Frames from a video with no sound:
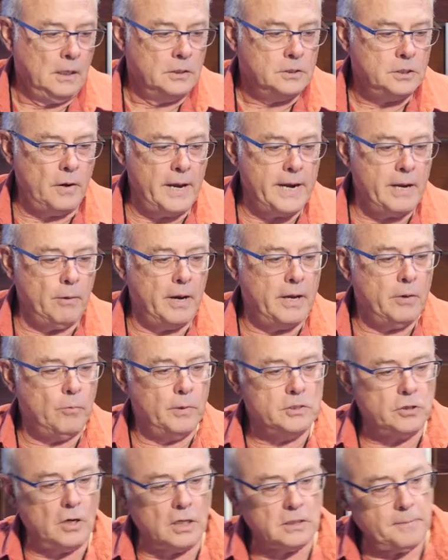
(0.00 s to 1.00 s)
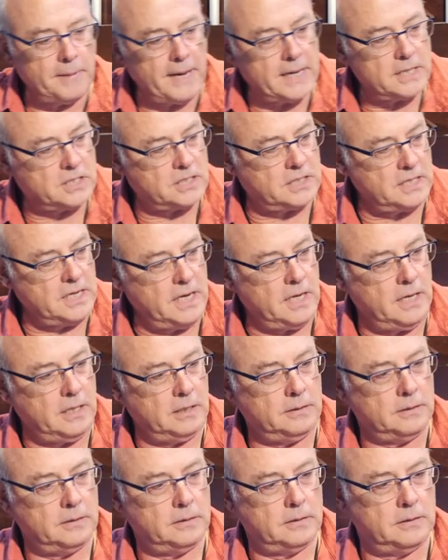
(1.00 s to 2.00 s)
So, anyway, we talked about a
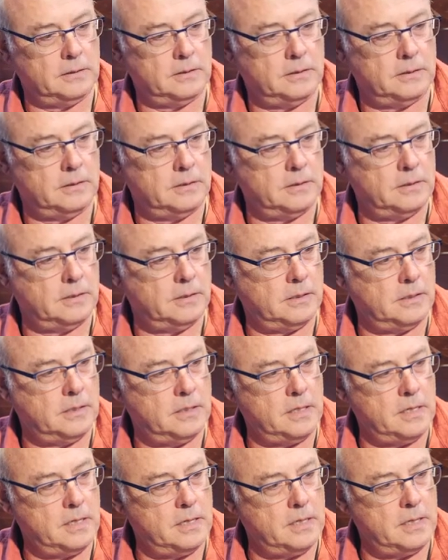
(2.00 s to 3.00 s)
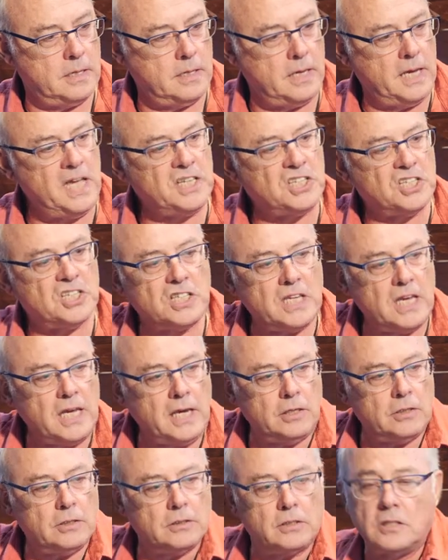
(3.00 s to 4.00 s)
scene. Each
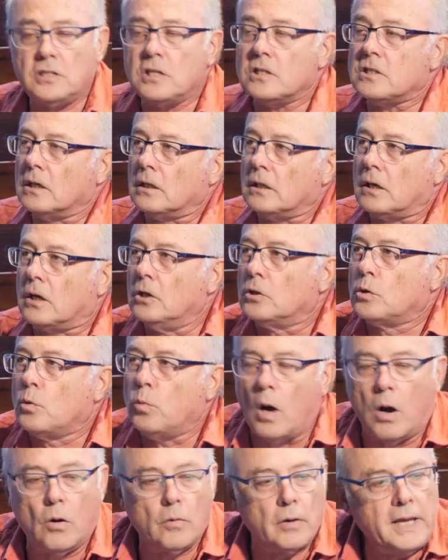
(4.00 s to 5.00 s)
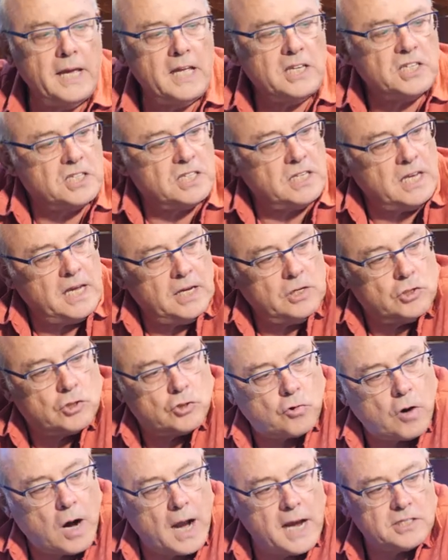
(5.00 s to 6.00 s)
scene, this is a good quote, each scene
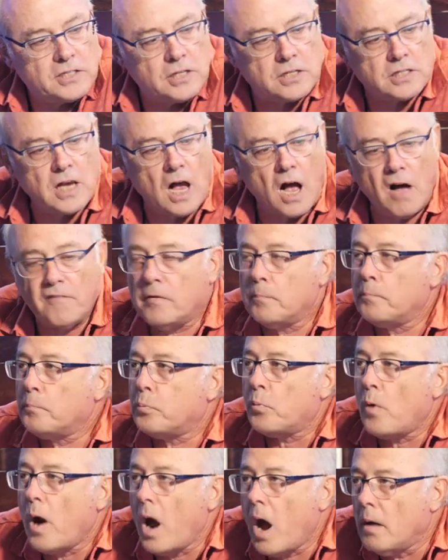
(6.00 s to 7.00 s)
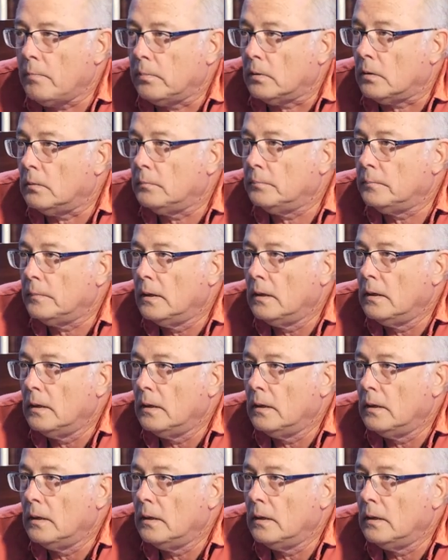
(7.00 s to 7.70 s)
tries to solve a problem